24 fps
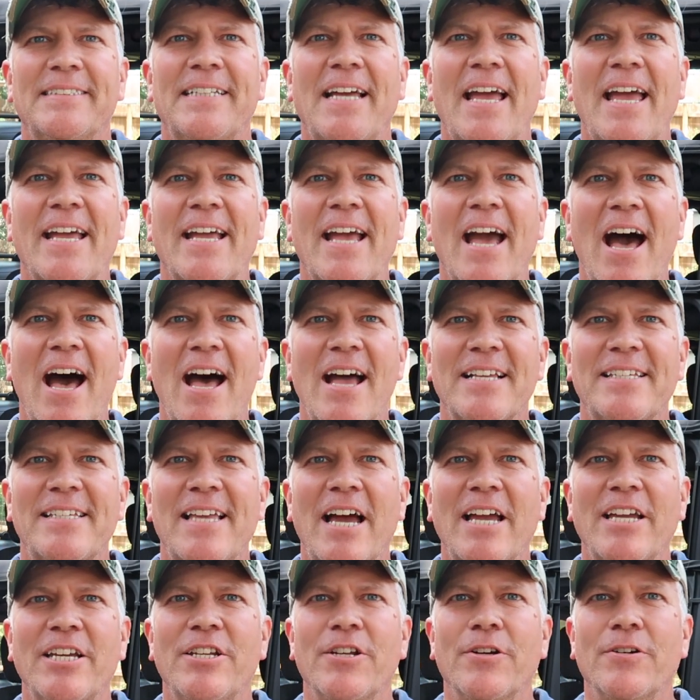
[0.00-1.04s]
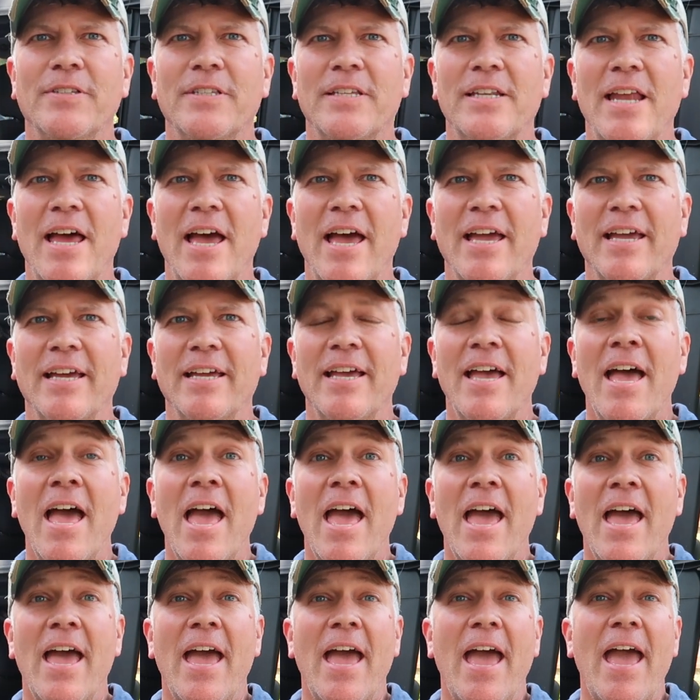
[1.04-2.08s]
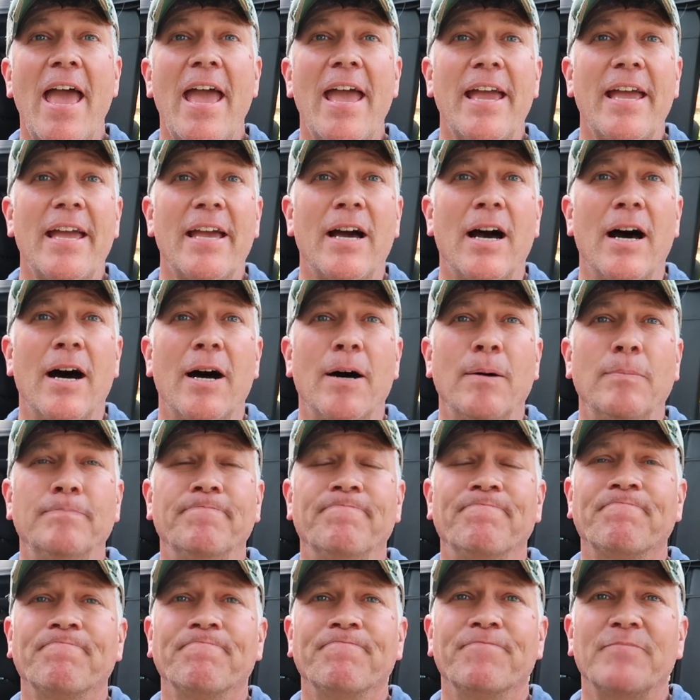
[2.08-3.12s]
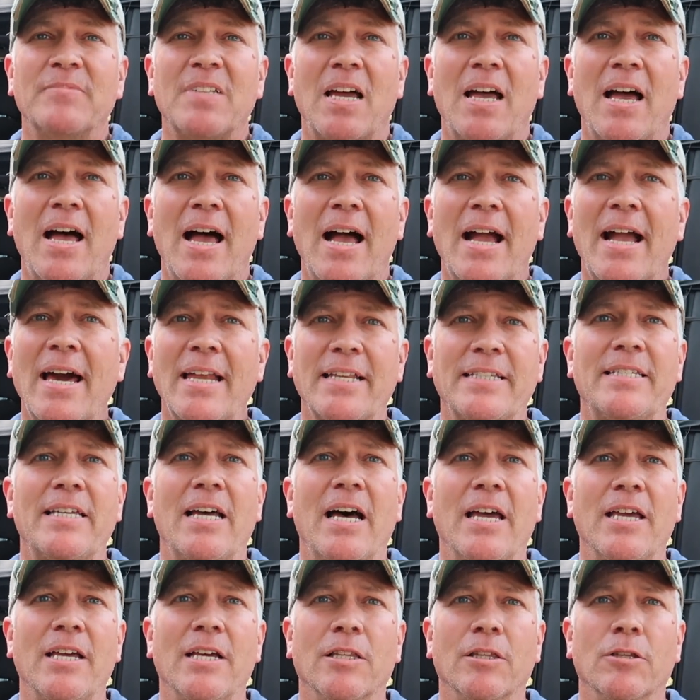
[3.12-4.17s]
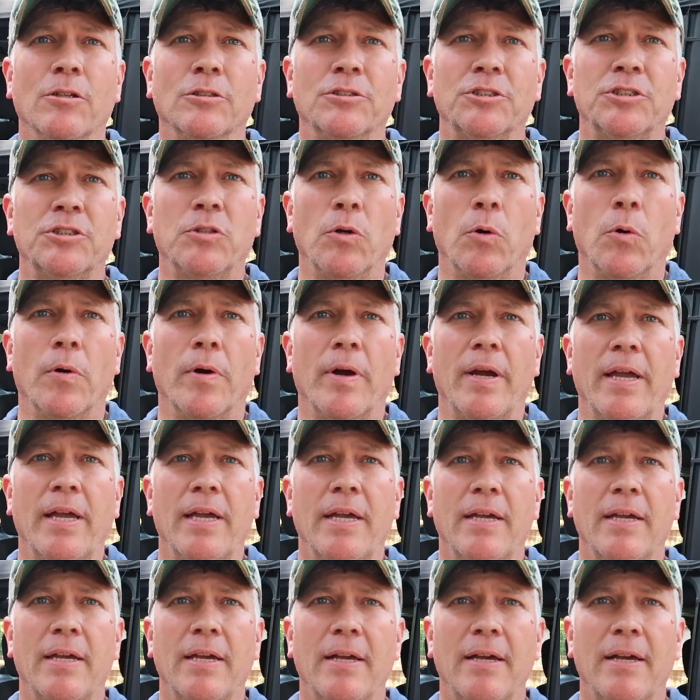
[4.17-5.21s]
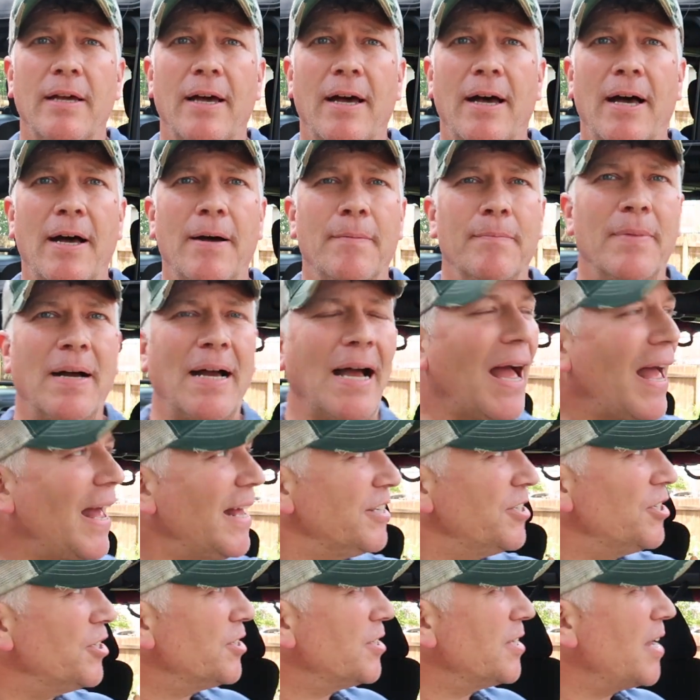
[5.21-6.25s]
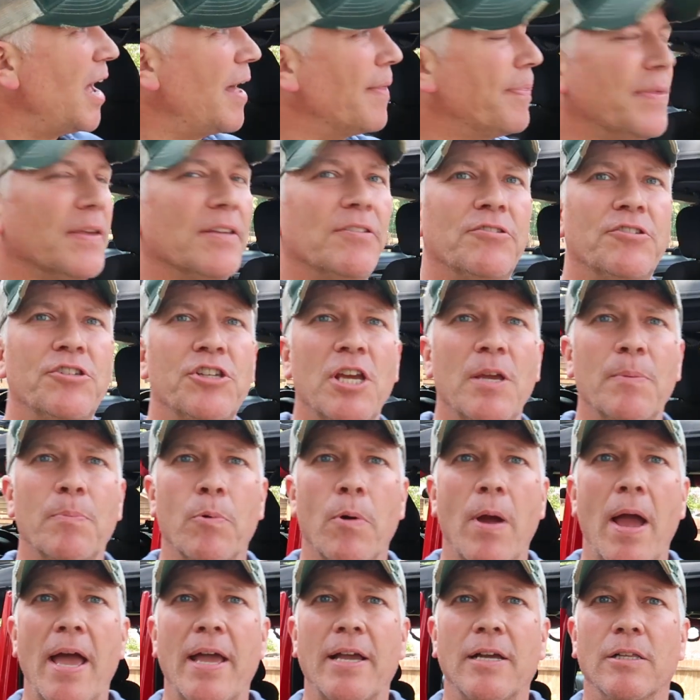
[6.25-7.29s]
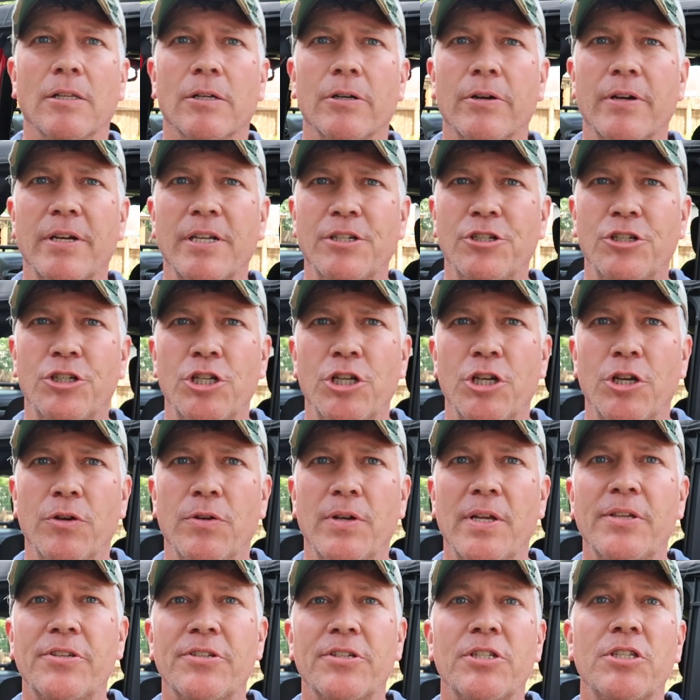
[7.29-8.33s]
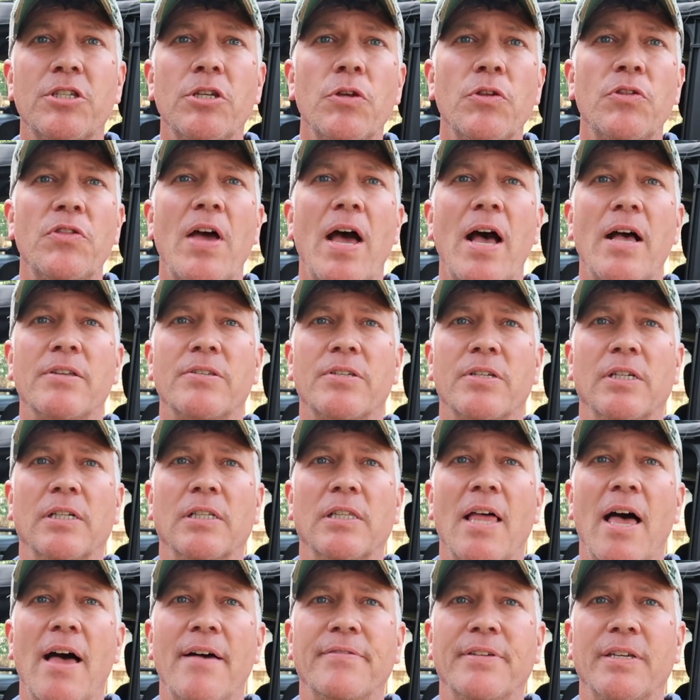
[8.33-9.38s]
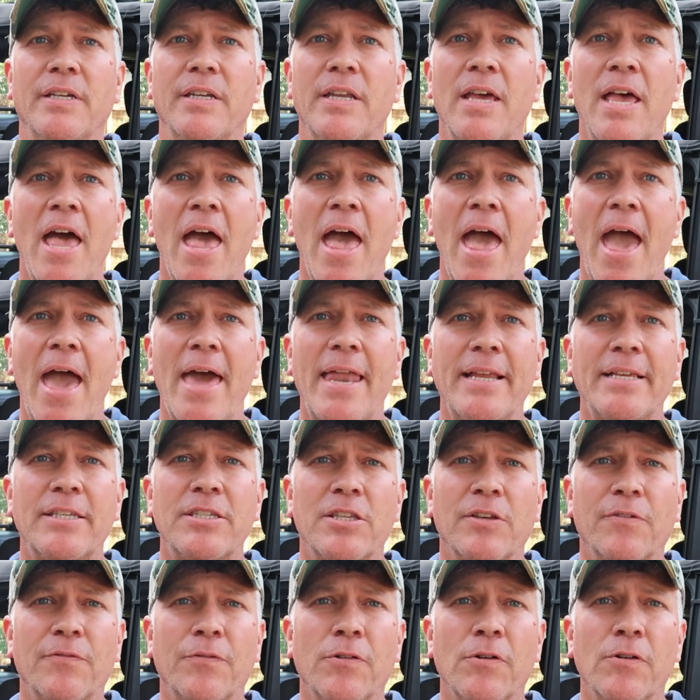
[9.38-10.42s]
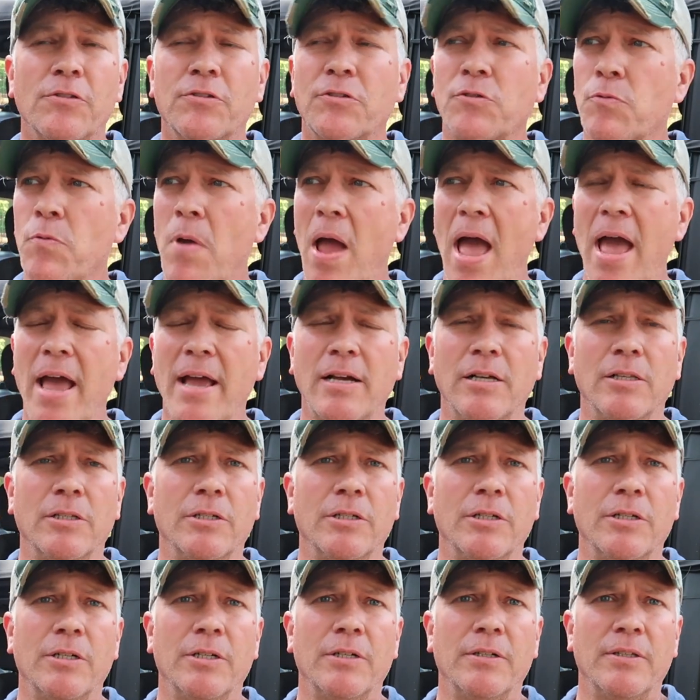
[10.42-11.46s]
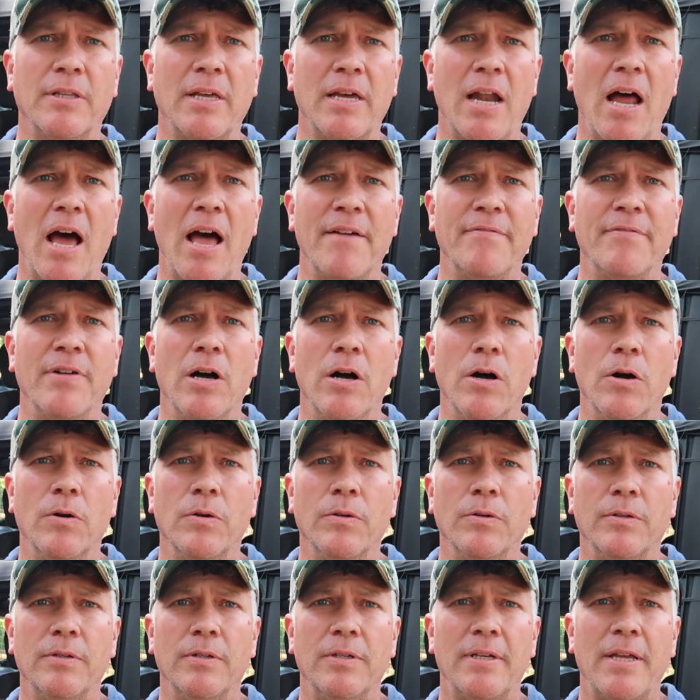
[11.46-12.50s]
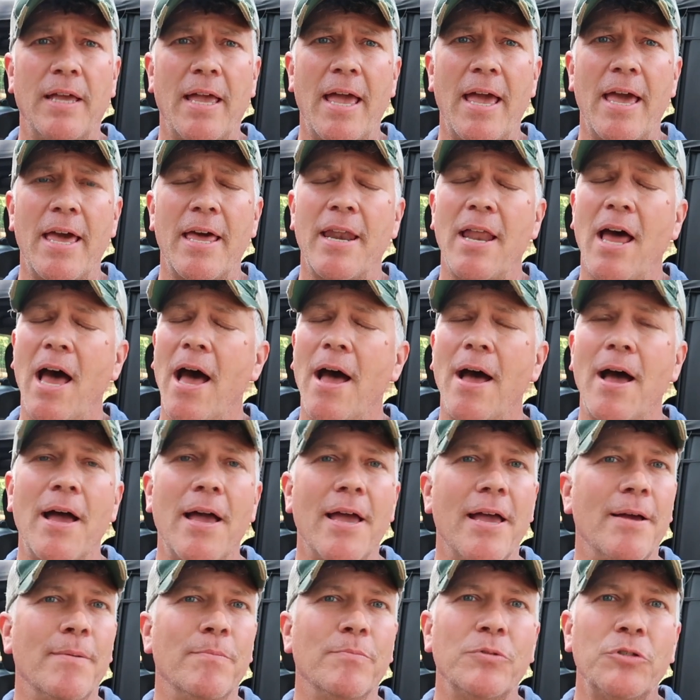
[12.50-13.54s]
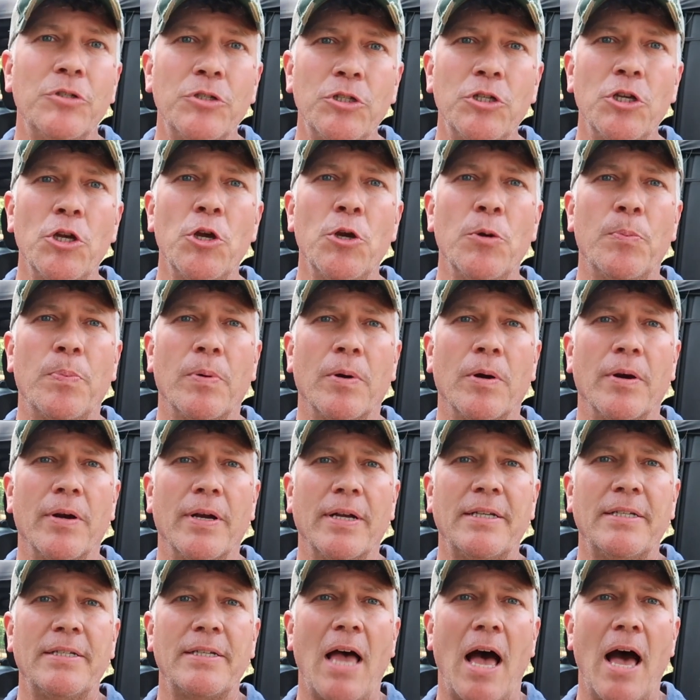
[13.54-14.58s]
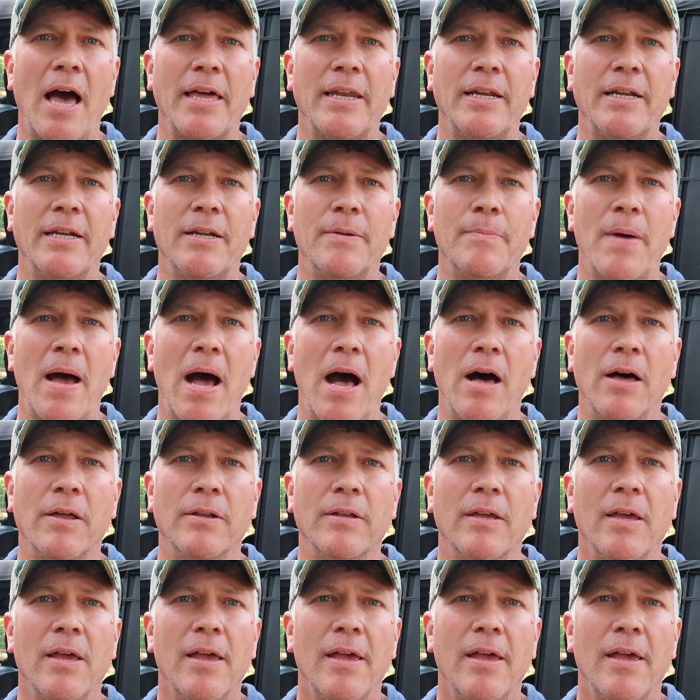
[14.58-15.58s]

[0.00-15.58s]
Hey guys, how you doing today? Hey, I got to tell you a little story. I just got this Jeep Wrangler in June. It's a 2011 and it's the first Wrangler that I've owned, and I am super excited about